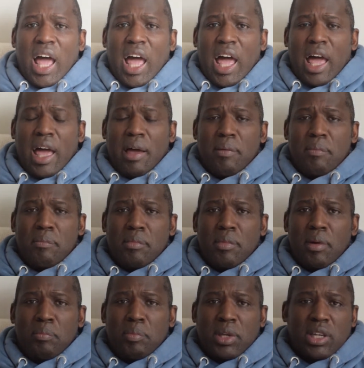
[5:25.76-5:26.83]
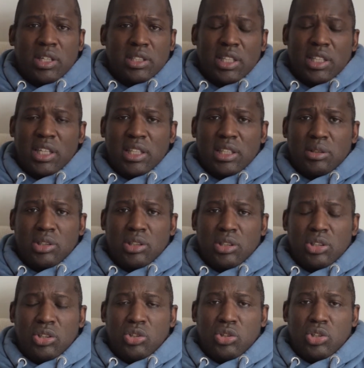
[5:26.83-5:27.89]
because they think that
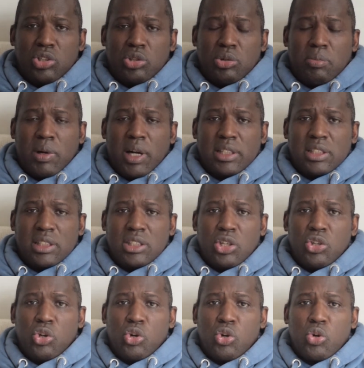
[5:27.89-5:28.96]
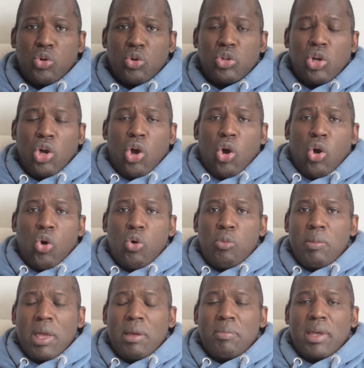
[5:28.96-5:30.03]
the two parties are no good, who
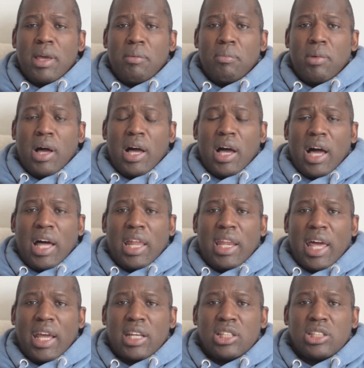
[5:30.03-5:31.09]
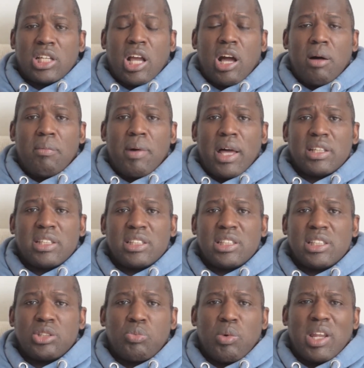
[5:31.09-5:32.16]
maybe are likely to come out and
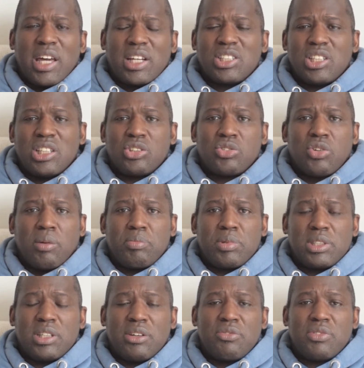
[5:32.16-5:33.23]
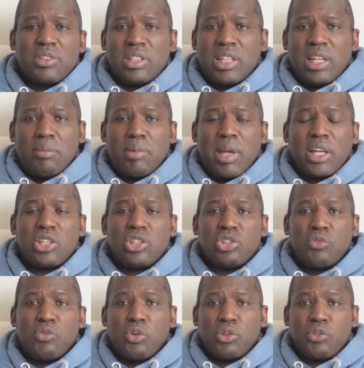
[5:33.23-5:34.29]
says, well, actually, Trump is different and I'm likely
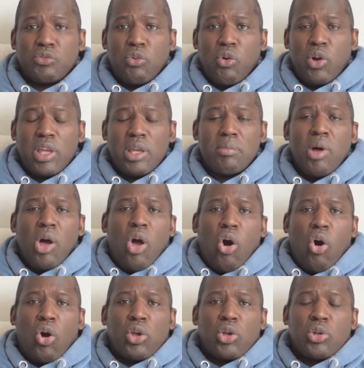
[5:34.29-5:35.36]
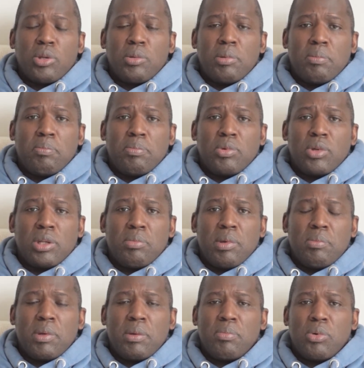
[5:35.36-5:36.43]
to vote for him? Or could it
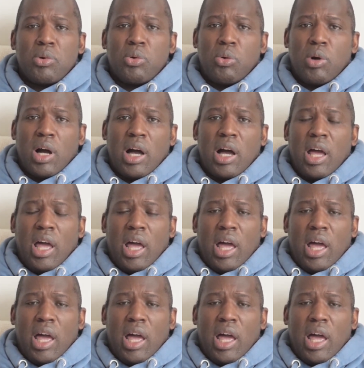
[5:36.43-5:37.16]
be people who are